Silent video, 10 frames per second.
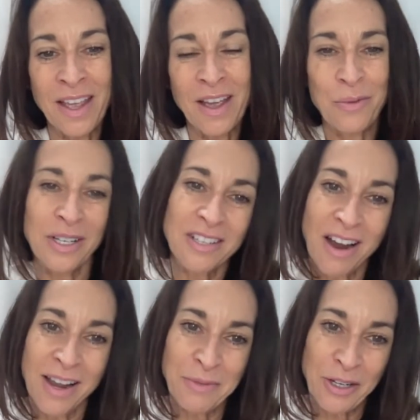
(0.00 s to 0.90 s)
what
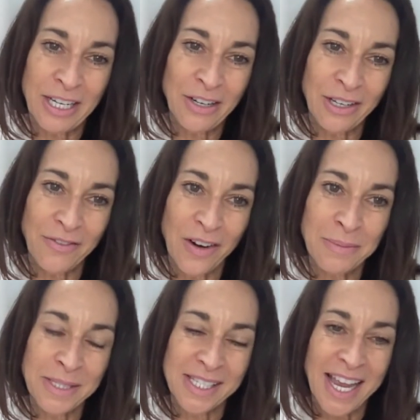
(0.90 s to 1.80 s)
time you're hearing
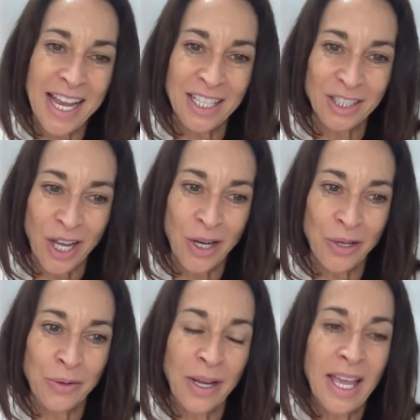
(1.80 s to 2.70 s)
from, say
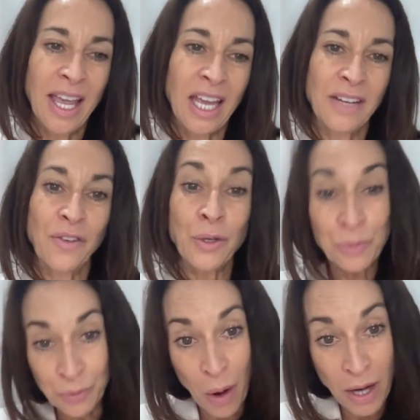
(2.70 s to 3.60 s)
hello. And if
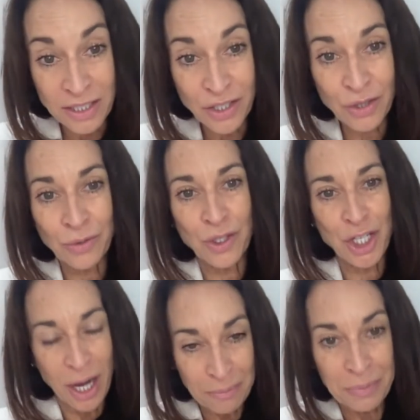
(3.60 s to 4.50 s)
you want to
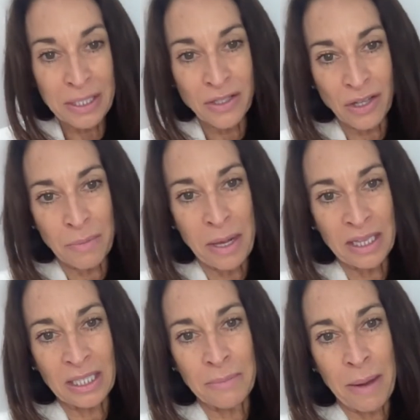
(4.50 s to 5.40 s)
jump into the
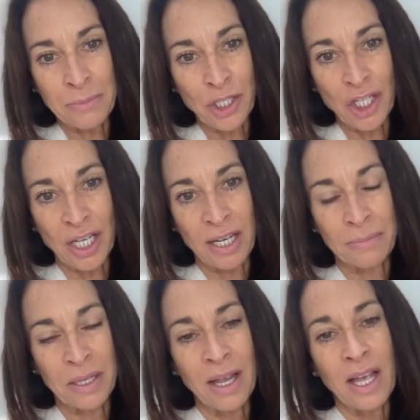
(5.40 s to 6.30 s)
monthly membership,
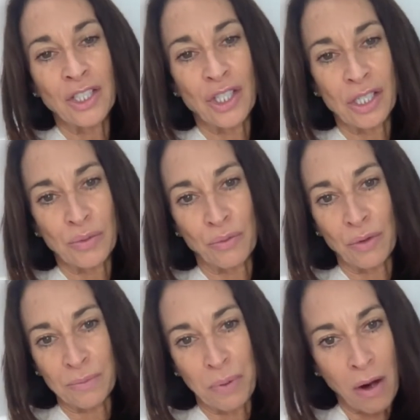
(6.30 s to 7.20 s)
just
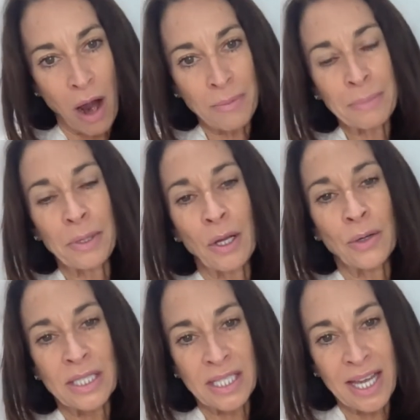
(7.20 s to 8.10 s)
comment below
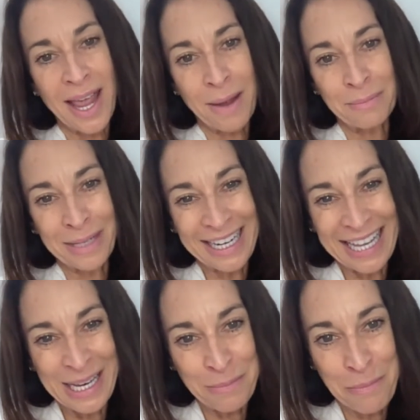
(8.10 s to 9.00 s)
or DM,
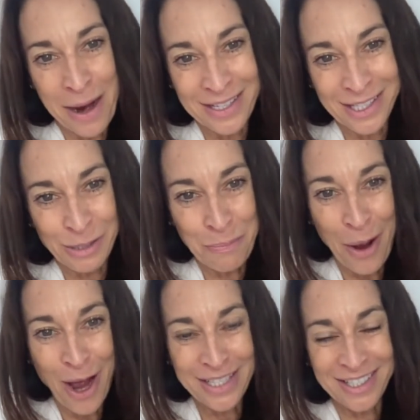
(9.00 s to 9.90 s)
claim my
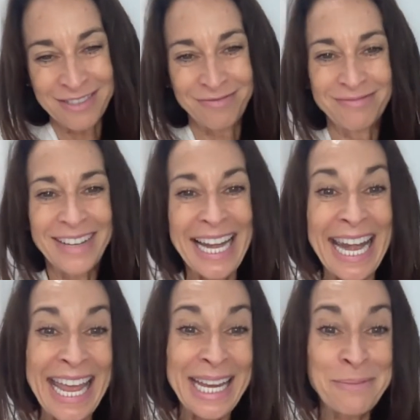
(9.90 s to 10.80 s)
spot,
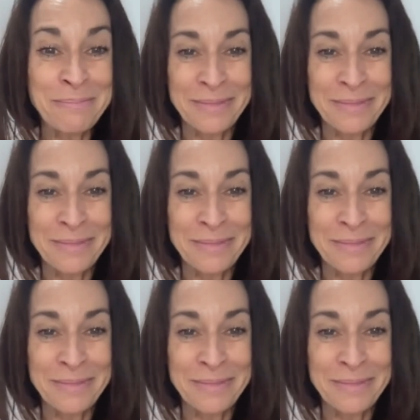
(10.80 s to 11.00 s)
claim.